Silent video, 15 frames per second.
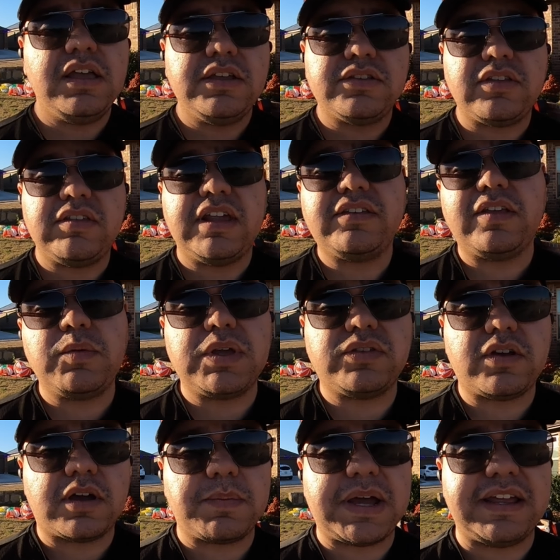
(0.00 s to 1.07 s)
So the next thing we
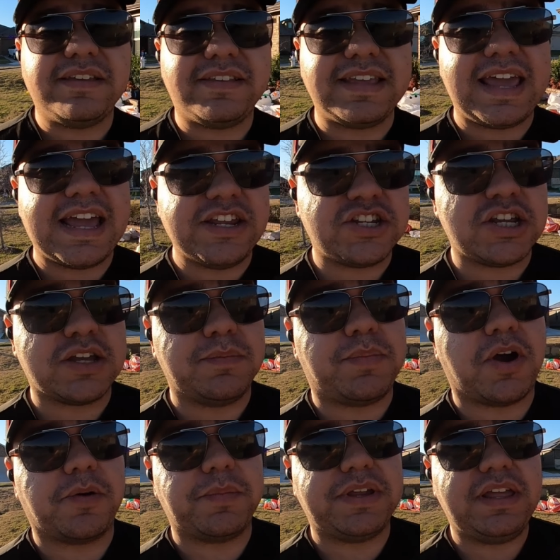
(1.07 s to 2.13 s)
can talk about is the engine
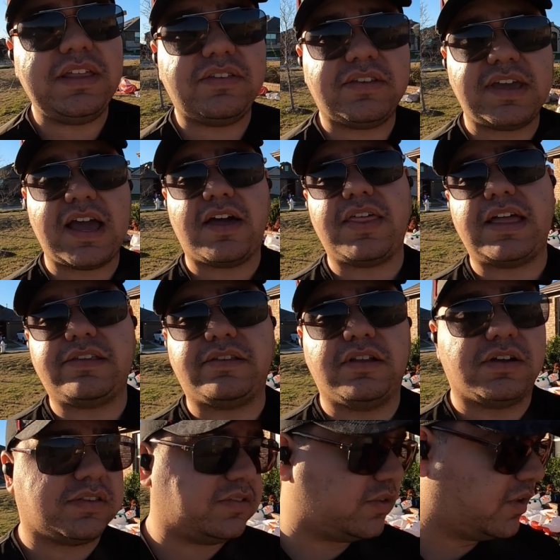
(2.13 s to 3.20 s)
compartment and see how that's
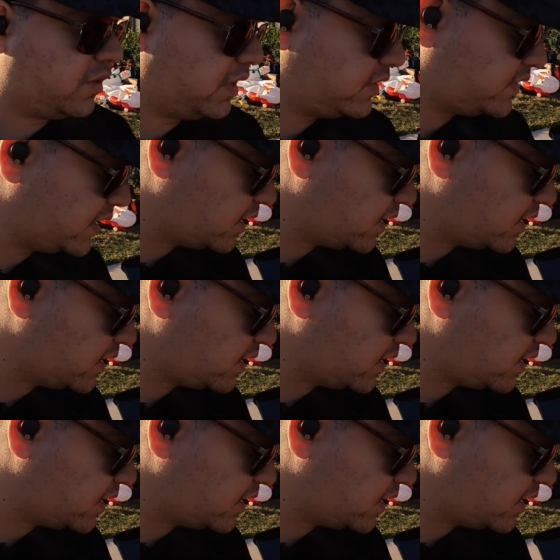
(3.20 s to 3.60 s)
looked. So let's take